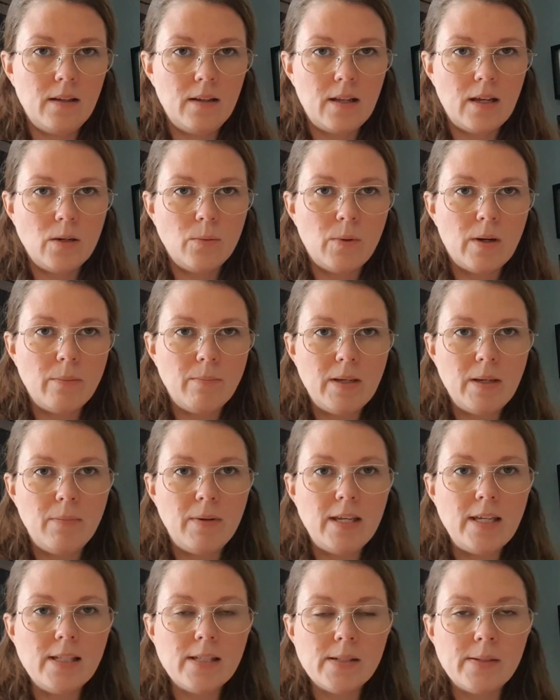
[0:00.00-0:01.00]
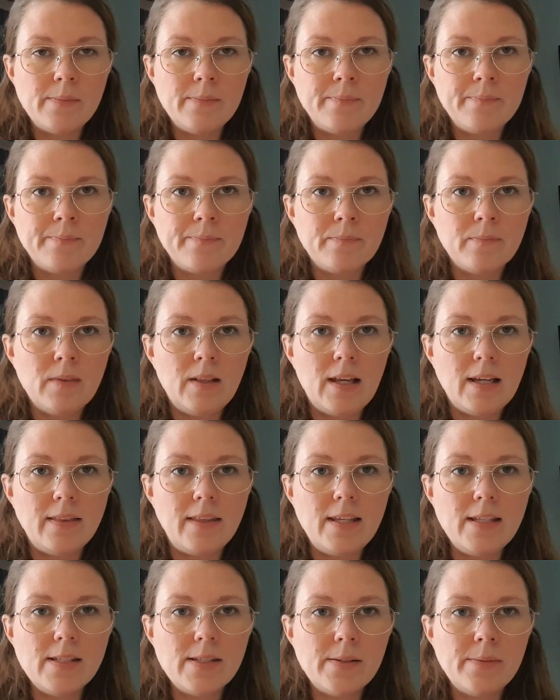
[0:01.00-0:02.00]
like one big piece, like
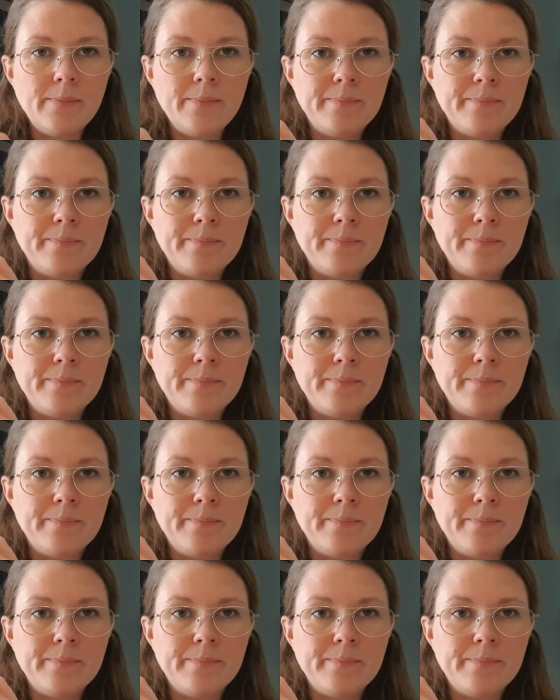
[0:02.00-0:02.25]
this.